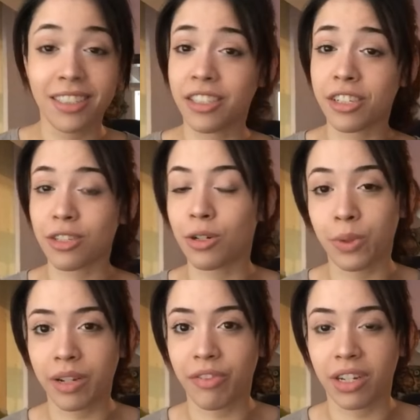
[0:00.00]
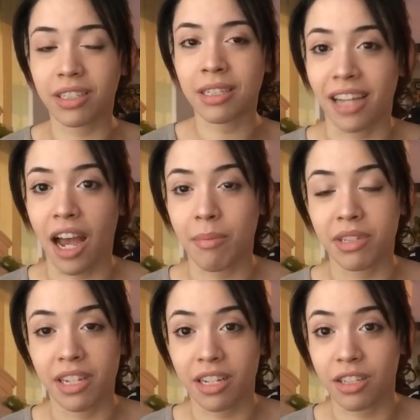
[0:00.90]
There's no quick fix. Time,
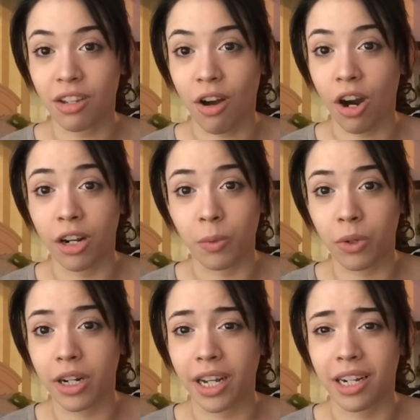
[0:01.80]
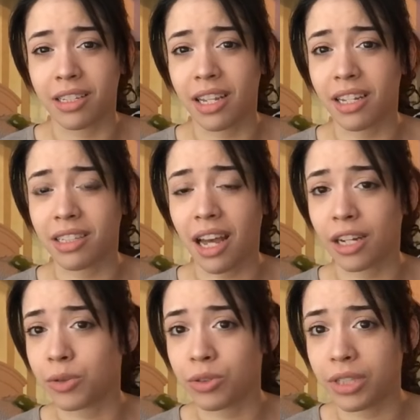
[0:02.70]
it takes hard work, and it takes
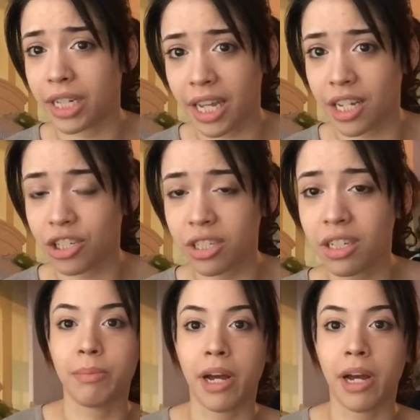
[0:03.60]
actual dedication.